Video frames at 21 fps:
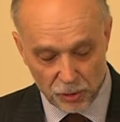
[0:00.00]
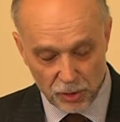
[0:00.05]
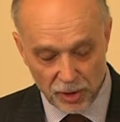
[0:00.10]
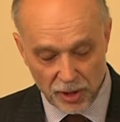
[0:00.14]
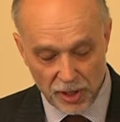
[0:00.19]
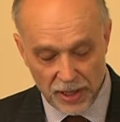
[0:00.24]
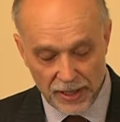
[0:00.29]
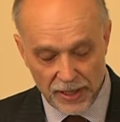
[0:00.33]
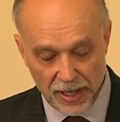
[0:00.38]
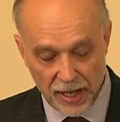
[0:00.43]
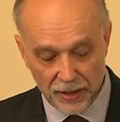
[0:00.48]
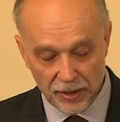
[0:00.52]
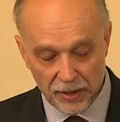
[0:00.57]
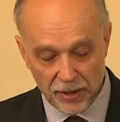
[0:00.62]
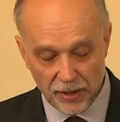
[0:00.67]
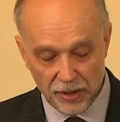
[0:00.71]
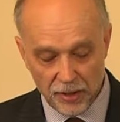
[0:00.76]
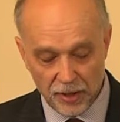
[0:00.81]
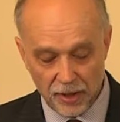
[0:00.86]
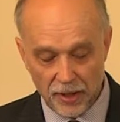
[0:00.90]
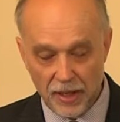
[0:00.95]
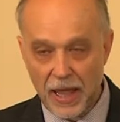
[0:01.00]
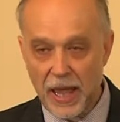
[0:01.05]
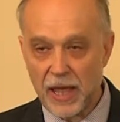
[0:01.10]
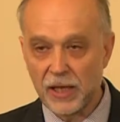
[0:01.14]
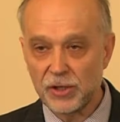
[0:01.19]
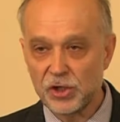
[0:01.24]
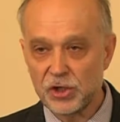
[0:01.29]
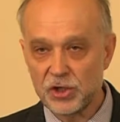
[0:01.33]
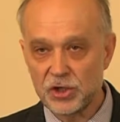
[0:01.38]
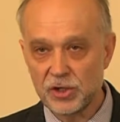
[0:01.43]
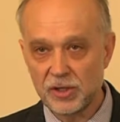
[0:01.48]
to her younger,
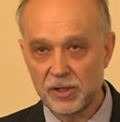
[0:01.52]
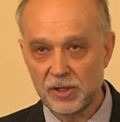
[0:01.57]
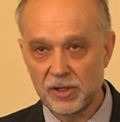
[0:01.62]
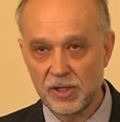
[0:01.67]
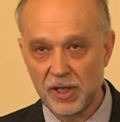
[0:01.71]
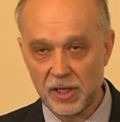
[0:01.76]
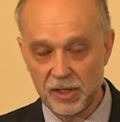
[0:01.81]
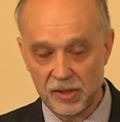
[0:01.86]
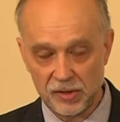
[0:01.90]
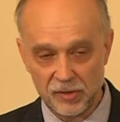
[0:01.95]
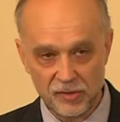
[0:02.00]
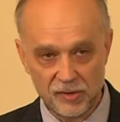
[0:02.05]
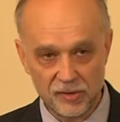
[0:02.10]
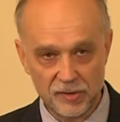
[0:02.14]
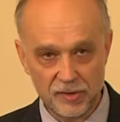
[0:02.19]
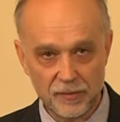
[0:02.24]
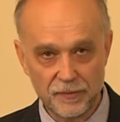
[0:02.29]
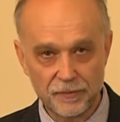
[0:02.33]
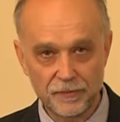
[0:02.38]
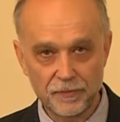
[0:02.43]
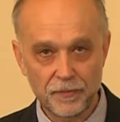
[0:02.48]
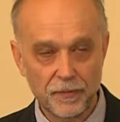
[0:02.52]
ancient days.